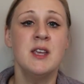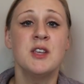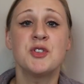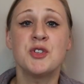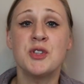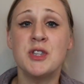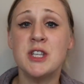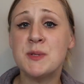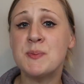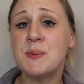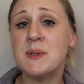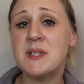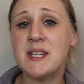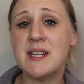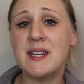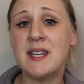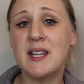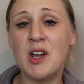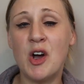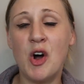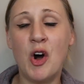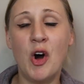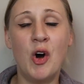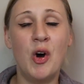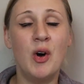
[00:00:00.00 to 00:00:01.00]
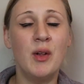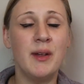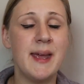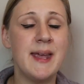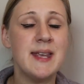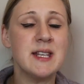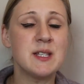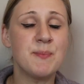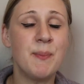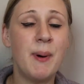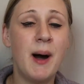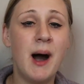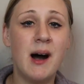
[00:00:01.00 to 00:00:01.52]
So this particular haul
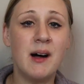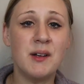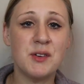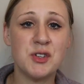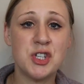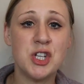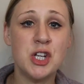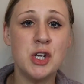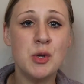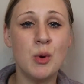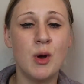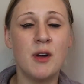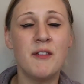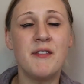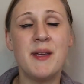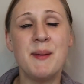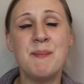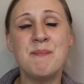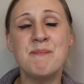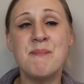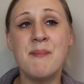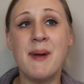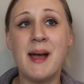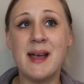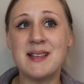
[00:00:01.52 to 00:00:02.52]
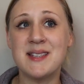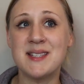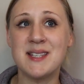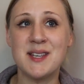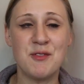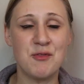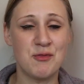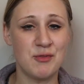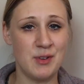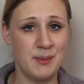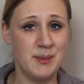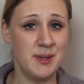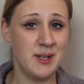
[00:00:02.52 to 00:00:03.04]
is part two of a
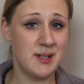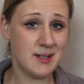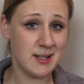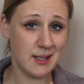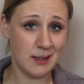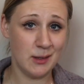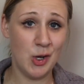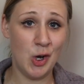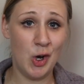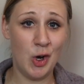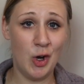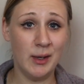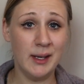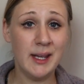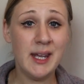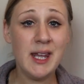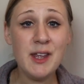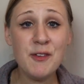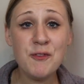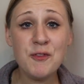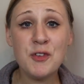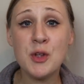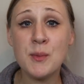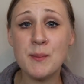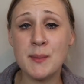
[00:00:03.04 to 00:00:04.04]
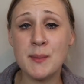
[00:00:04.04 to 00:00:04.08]
massive rummage sale haul. If